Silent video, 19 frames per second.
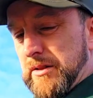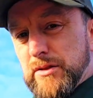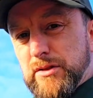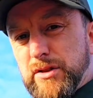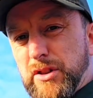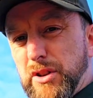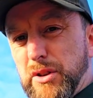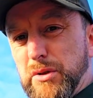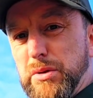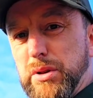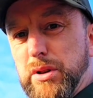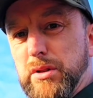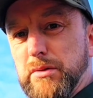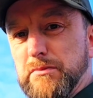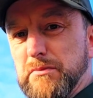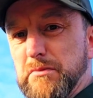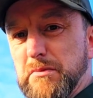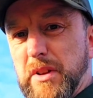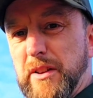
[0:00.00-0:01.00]
So
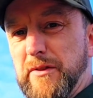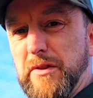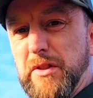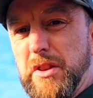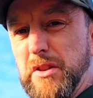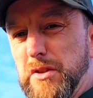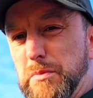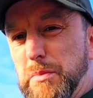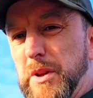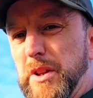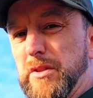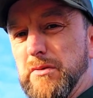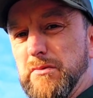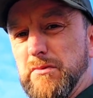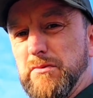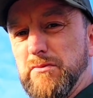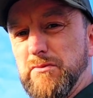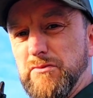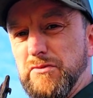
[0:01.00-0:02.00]
everything's
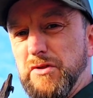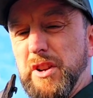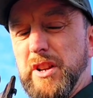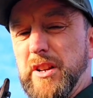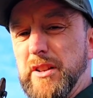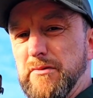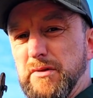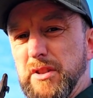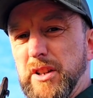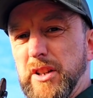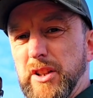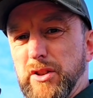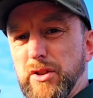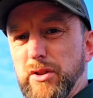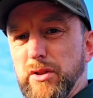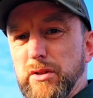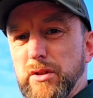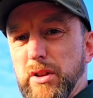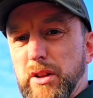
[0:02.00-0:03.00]
been really, really
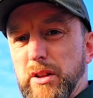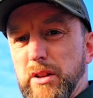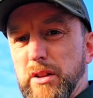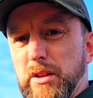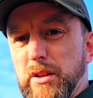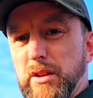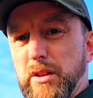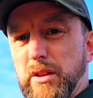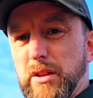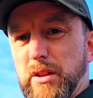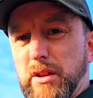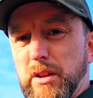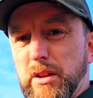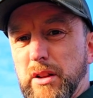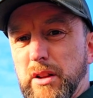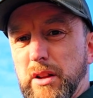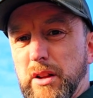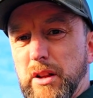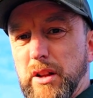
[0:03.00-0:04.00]
good,
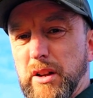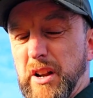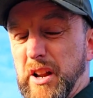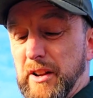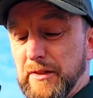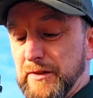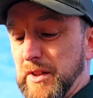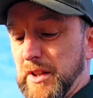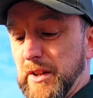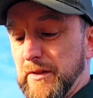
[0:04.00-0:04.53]
and I have to